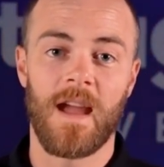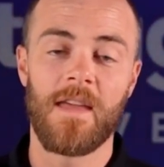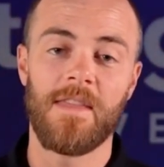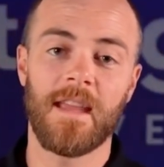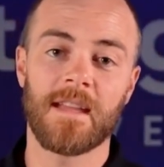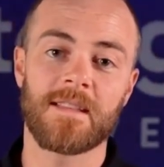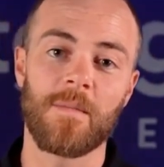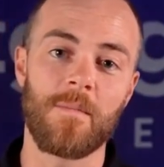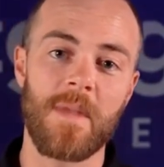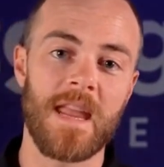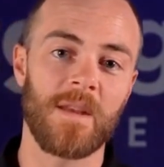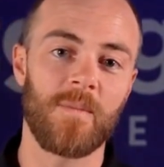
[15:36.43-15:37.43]
I think that's the
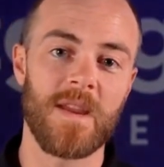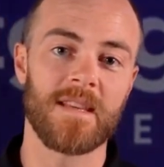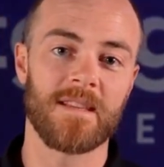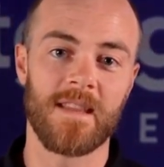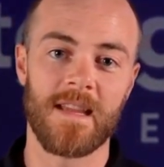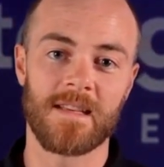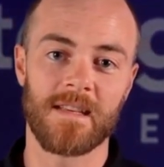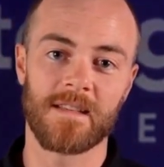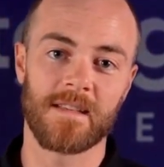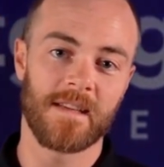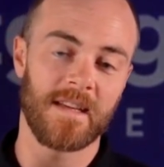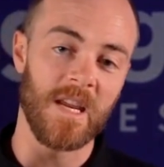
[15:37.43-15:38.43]
main piece of this,
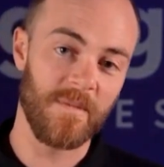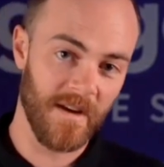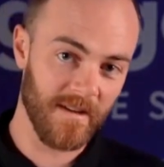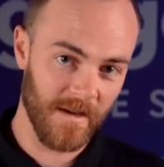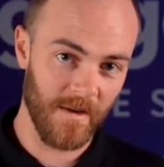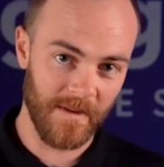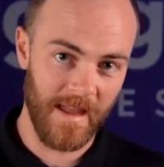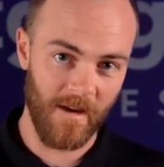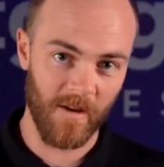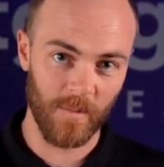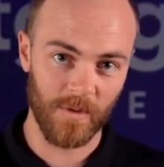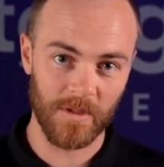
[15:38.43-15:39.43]
is keeping yourself
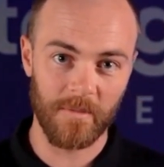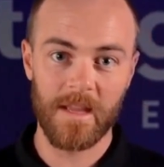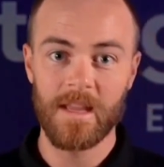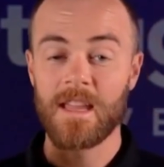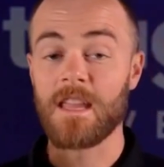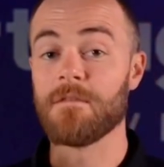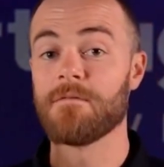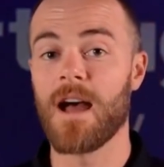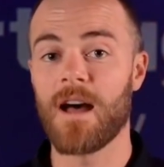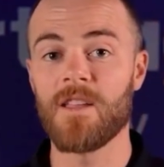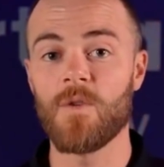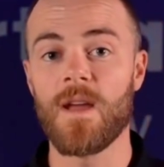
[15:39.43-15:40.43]
accountable,
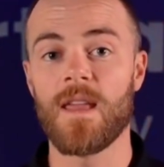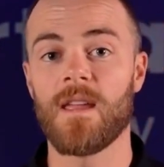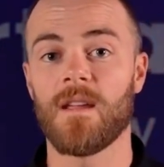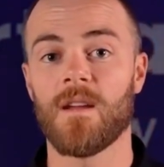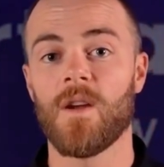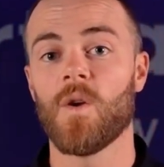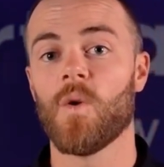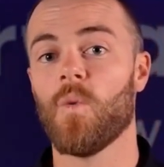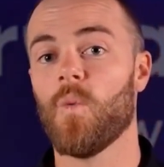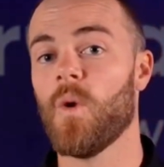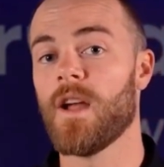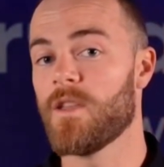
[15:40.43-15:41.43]
evaluating
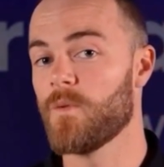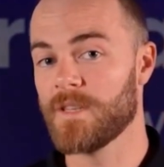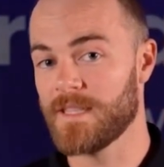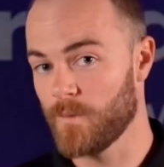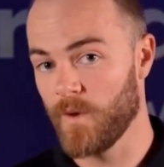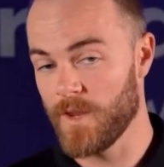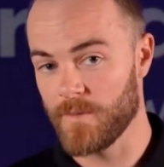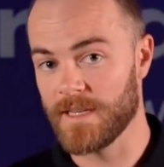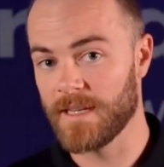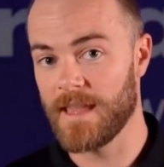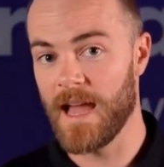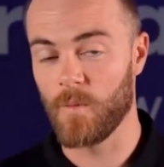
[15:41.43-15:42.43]
what you
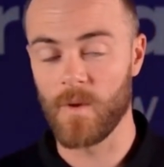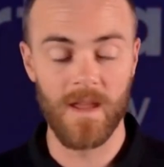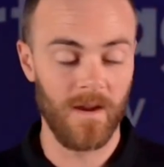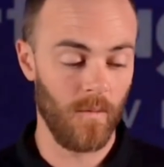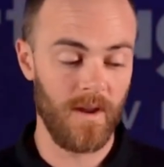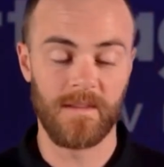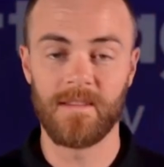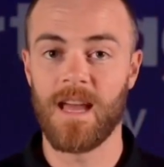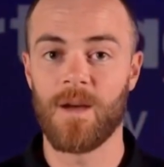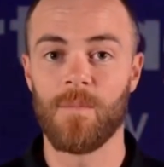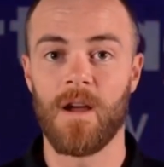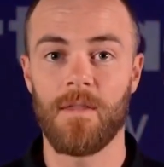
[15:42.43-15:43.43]
did that week or what you did
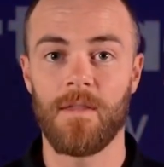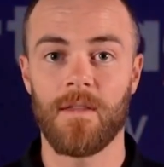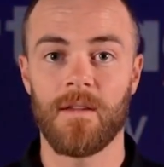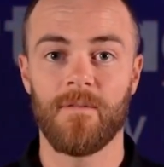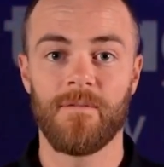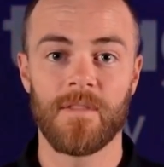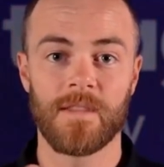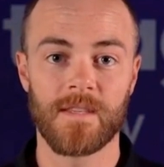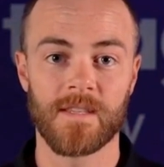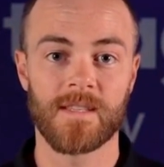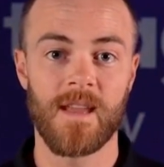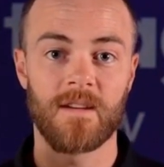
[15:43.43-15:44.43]
that month
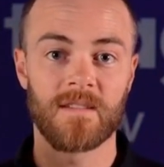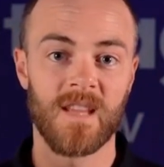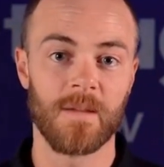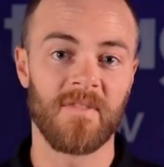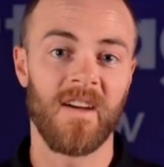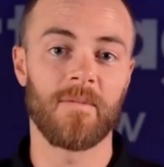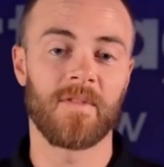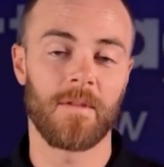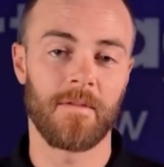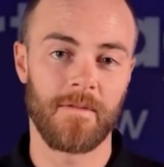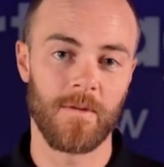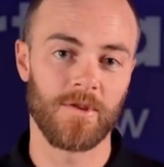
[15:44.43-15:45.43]
to set yourself up for
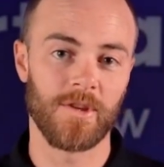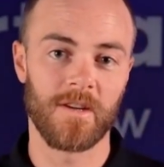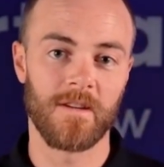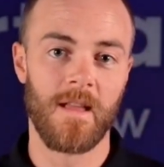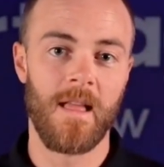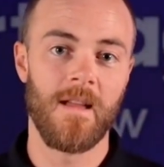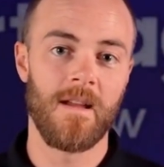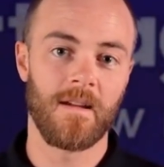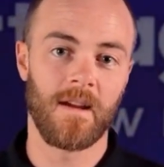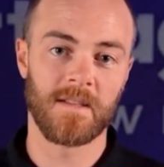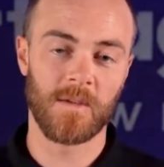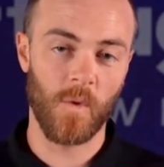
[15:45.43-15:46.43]
the future.
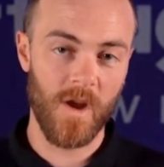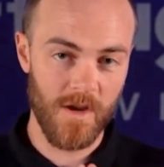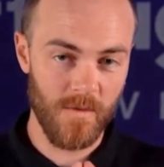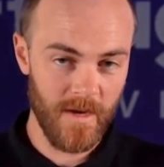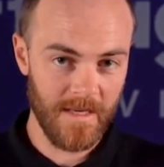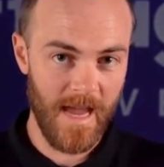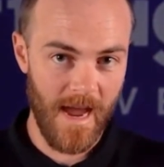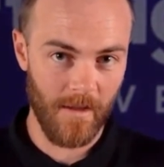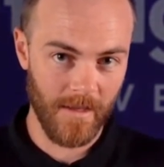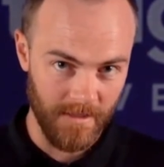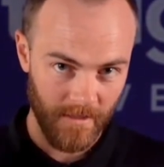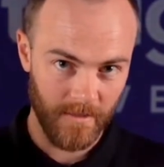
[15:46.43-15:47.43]
Because it's what you're doing
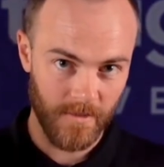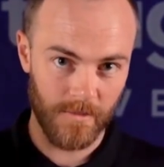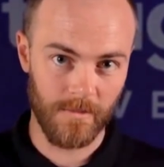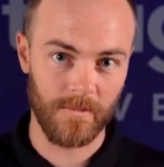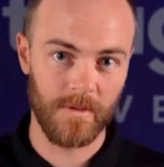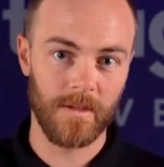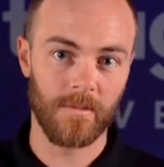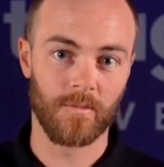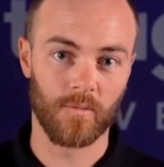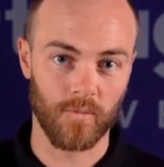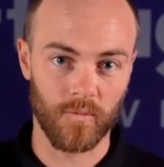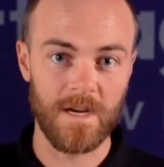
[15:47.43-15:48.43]
now that's going to
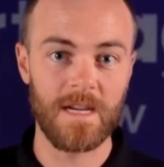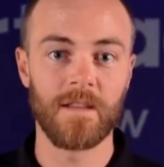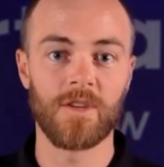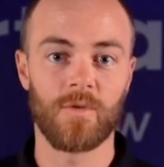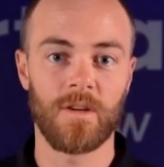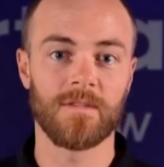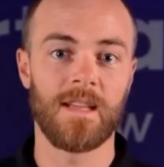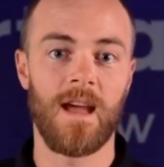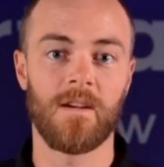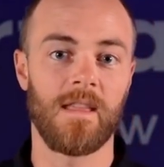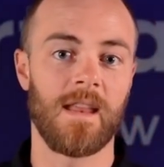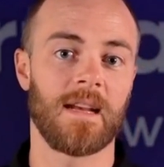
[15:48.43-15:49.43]
really trickle
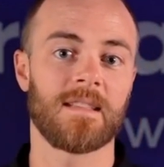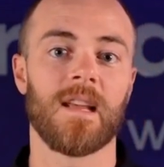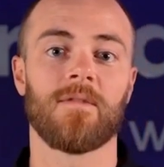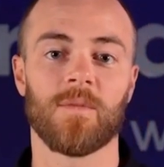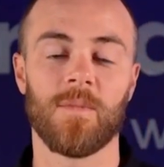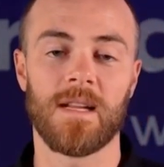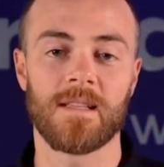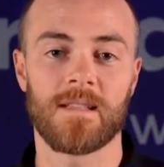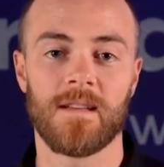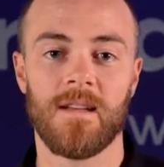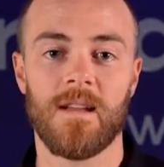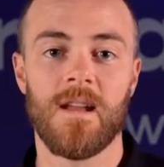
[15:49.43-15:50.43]
down in the next several
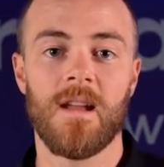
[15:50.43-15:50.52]
months.